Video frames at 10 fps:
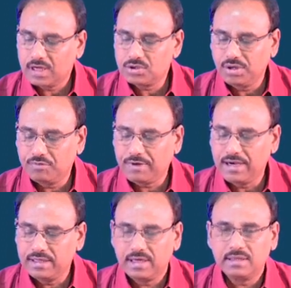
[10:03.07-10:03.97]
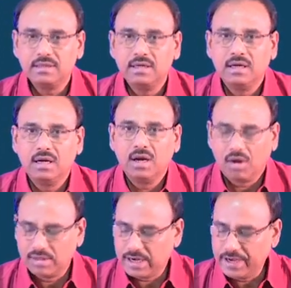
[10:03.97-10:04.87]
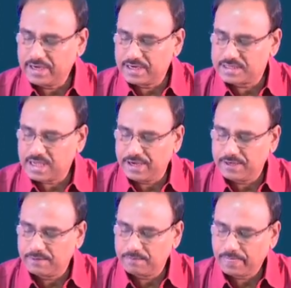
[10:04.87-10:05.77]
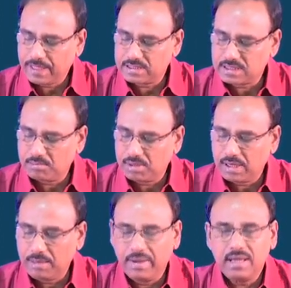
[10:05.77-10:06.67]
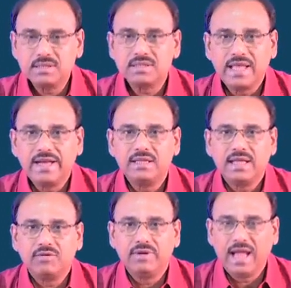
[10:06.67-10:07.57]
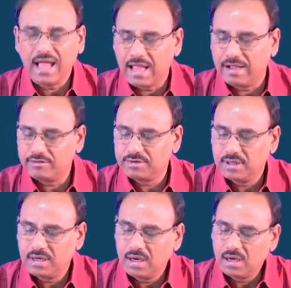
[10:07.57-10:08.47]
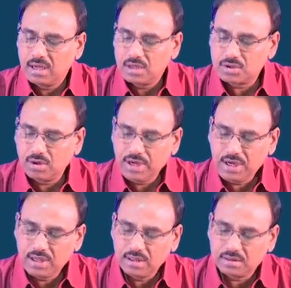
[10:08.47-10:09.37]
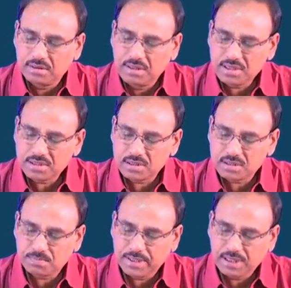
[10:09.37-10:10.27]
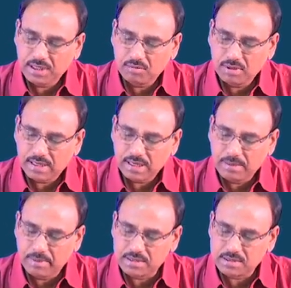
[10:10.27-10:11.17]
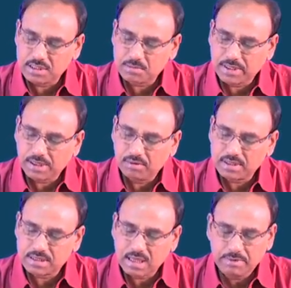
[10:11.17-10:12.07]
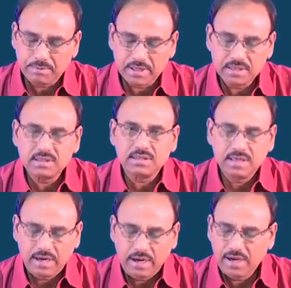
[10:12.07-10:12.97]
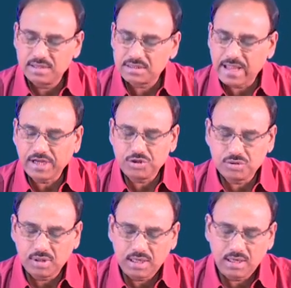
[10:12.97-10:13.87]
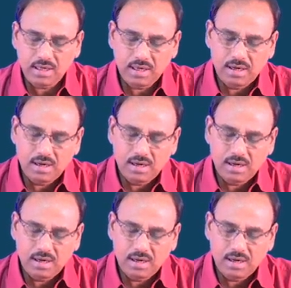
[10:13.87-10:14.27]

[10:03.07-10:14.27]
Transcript: So, you find that on the right hand side, the example image set that we have. So, this particular image, this particular sub image is actually